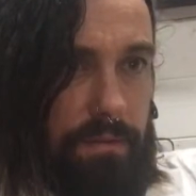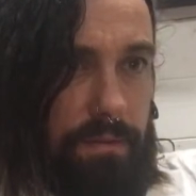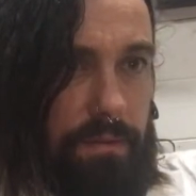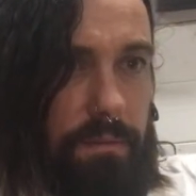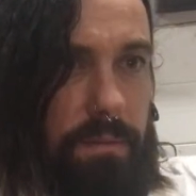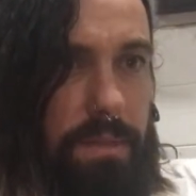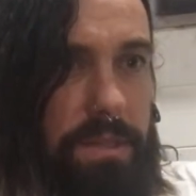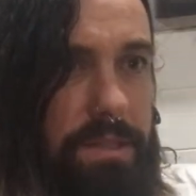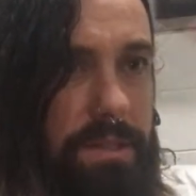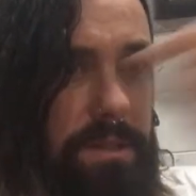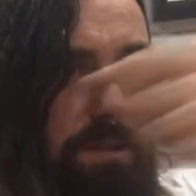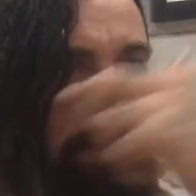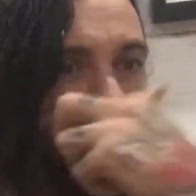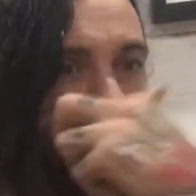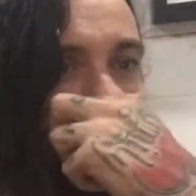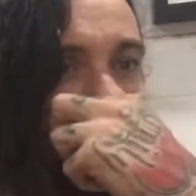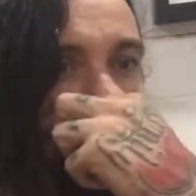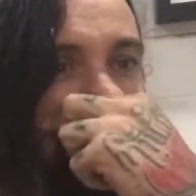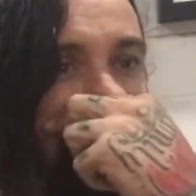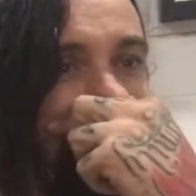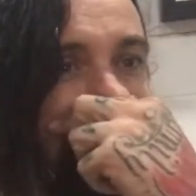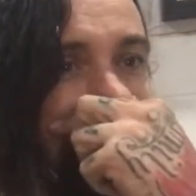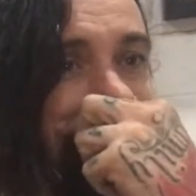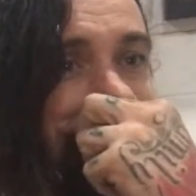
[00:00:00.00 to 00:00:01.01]

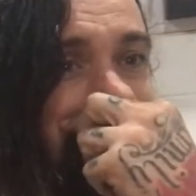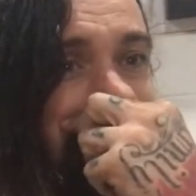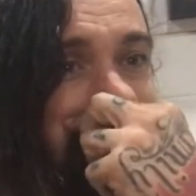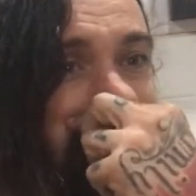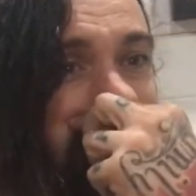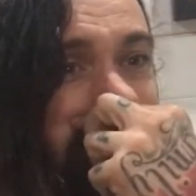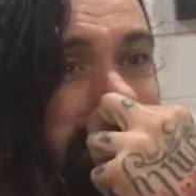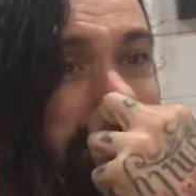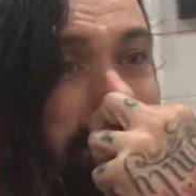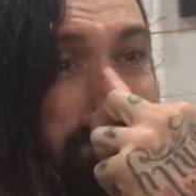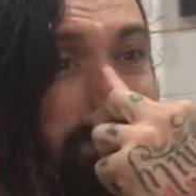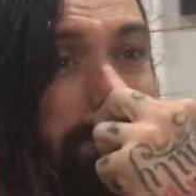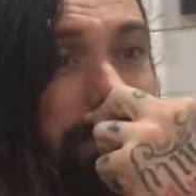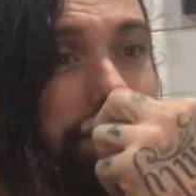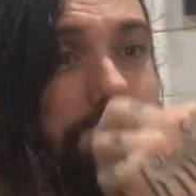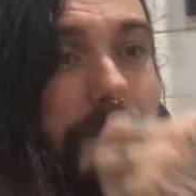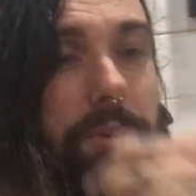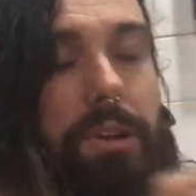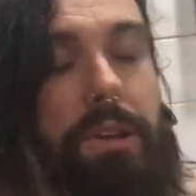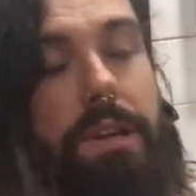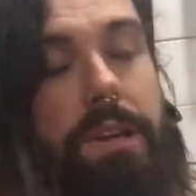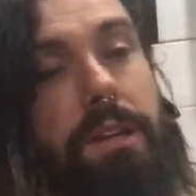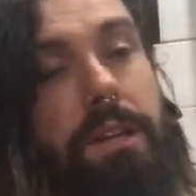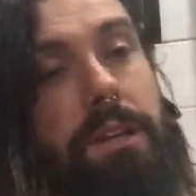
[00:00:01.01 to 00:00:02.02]
Mr. Street
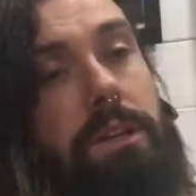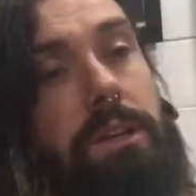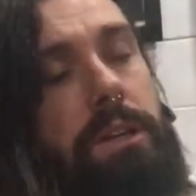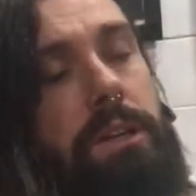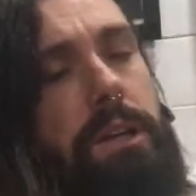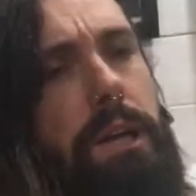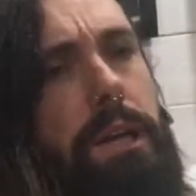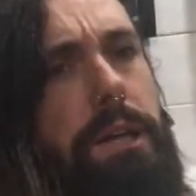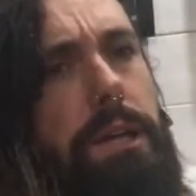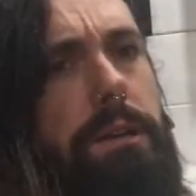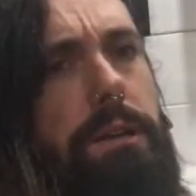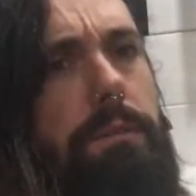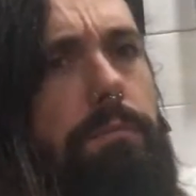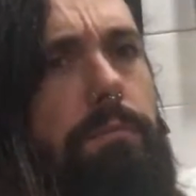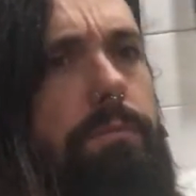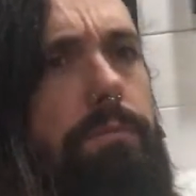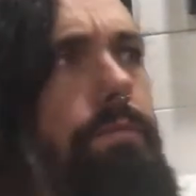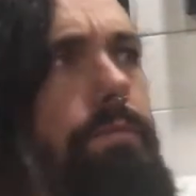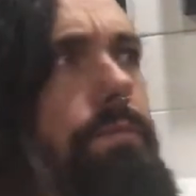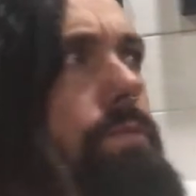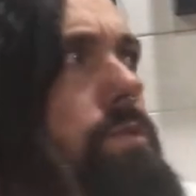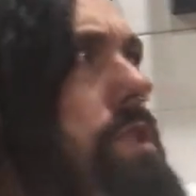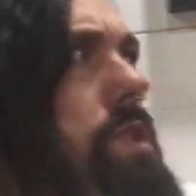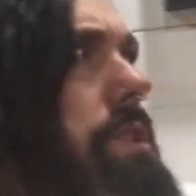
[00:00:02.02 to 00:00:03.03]
Boy.
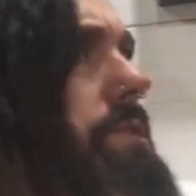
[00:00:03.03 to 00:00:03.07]
So I